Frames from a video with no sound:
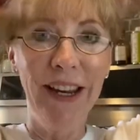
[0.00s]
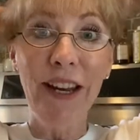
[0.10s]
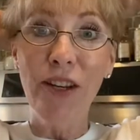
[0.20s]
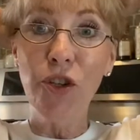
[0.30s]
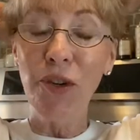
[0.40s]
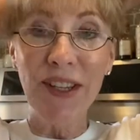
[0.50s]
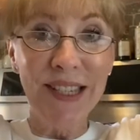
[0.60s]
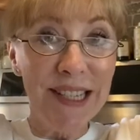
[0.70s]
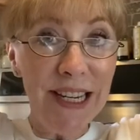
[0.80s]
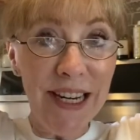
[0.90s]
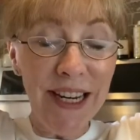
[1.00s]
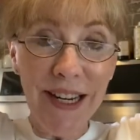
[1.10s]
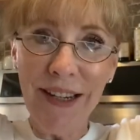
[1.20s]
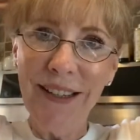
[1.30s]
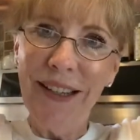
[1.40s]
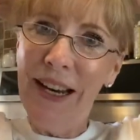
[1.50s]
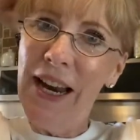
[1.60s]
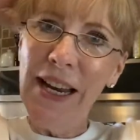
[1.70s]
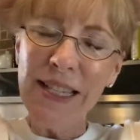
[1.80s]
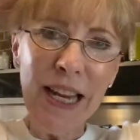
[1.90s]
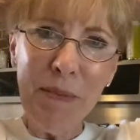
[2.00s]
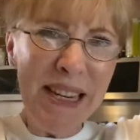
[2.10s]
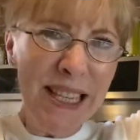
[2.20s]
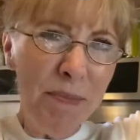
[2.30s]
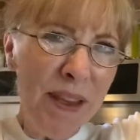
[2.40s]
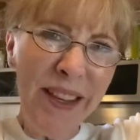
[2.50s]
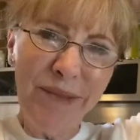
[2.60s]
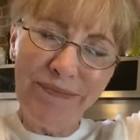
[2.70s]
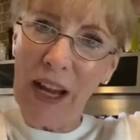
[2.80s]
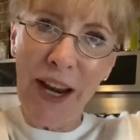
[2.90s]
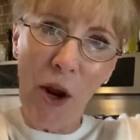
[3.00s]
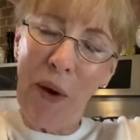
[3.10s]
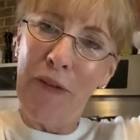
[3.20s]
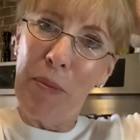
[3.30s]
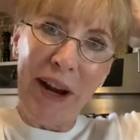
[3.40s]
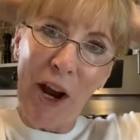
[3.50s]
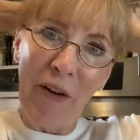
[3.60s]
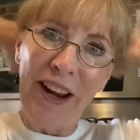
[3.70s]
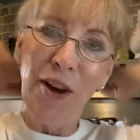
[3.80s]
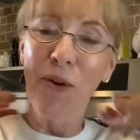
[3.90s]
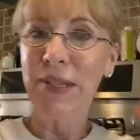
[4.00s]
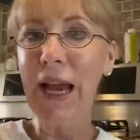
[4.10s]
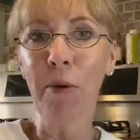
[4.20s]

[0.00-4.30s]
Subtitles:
And as you can see, it's gonna be something that I know everybody already knows how to